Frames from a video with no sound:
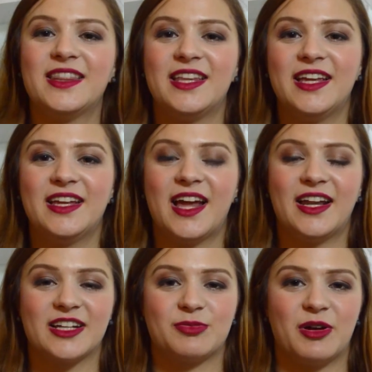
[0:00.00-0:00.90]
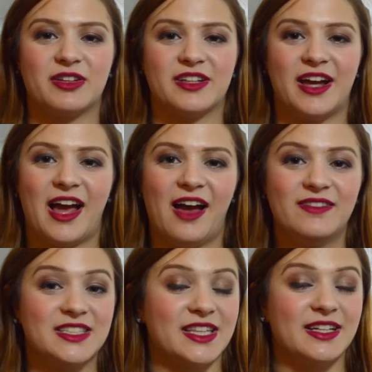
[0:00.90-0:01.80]
The next product that I
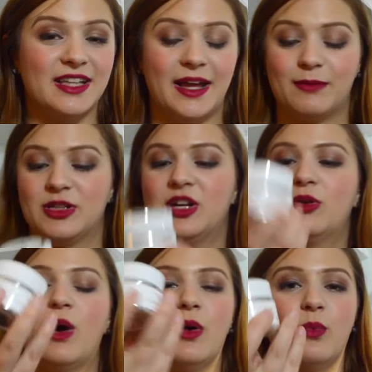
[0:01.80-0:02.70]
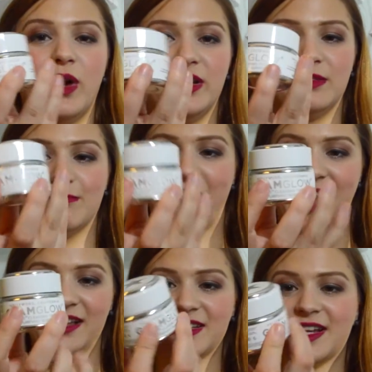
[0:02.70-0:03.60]
have is the Glam Glow White
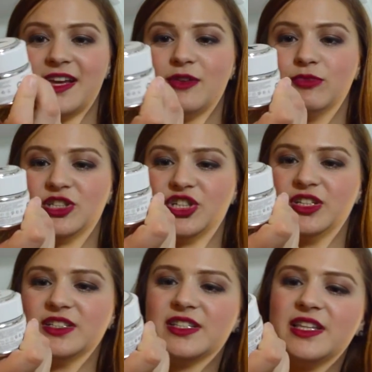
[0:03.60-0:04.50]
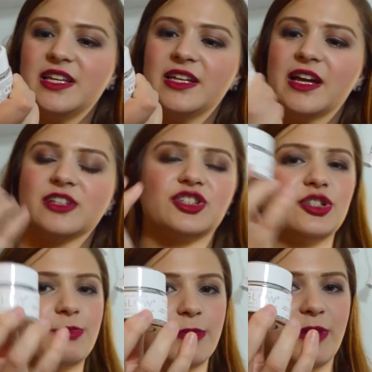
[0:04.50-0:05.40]
Mask, which is the
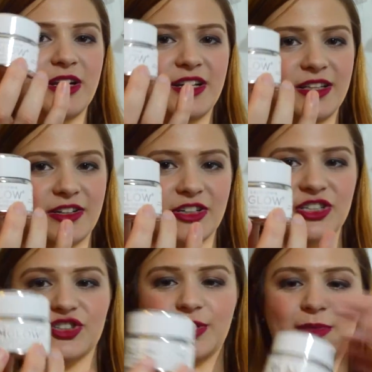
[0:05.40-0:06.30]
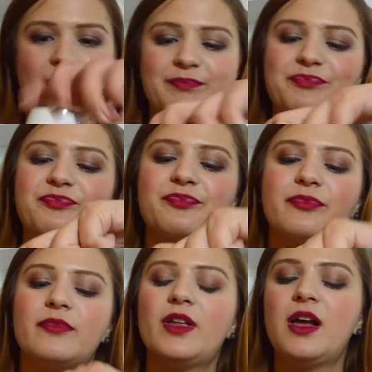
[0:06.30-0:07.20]
Super Mud Clearing Treatment.
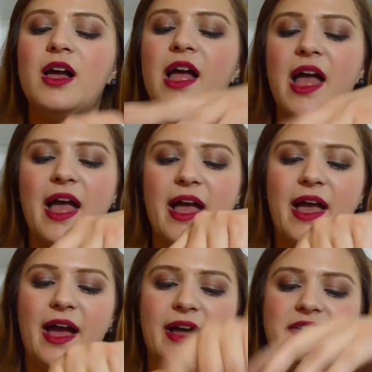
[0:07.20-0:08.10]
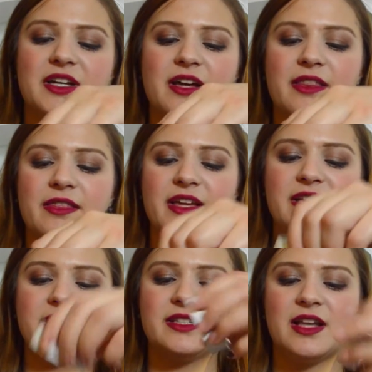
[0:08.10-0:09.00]
And
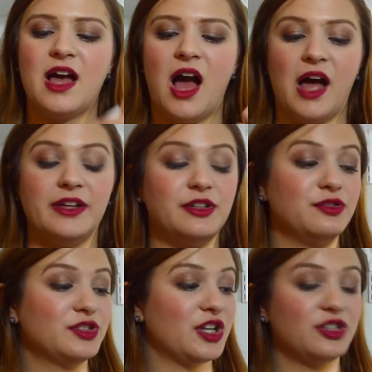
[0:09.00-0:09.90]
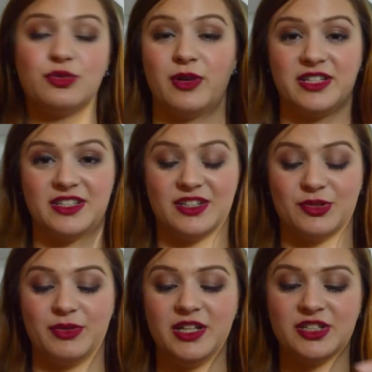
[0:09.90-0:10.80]
this I used twice
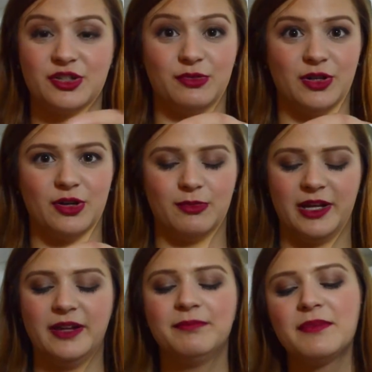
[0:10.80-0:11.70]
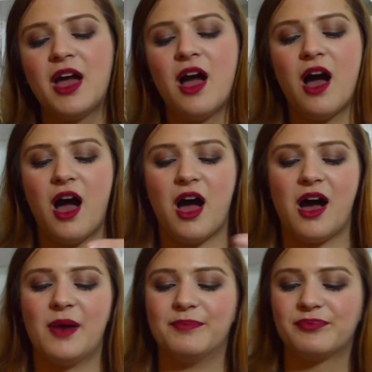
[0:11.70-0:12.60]
this week, so go me.
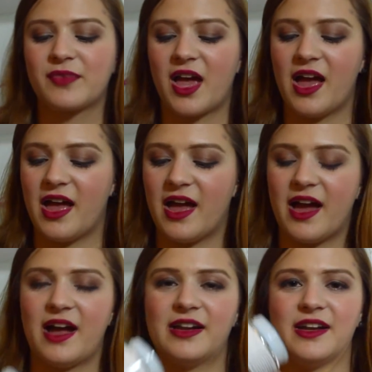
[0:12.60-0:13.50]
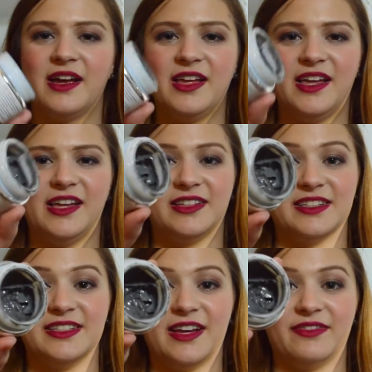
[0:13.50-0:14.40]
Um, and
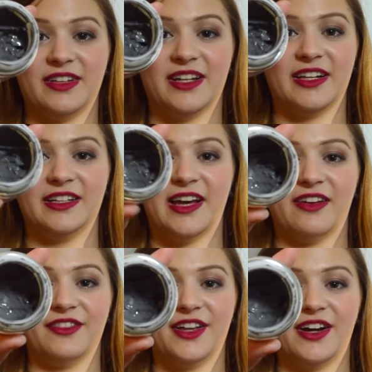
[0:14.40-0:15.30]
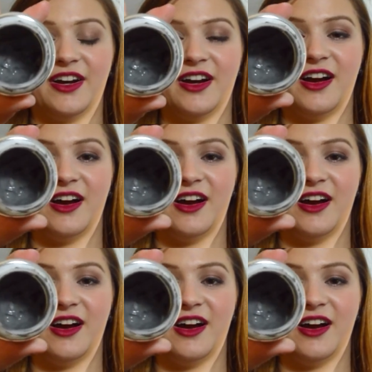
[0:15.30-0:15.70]
it's definitely getting down there.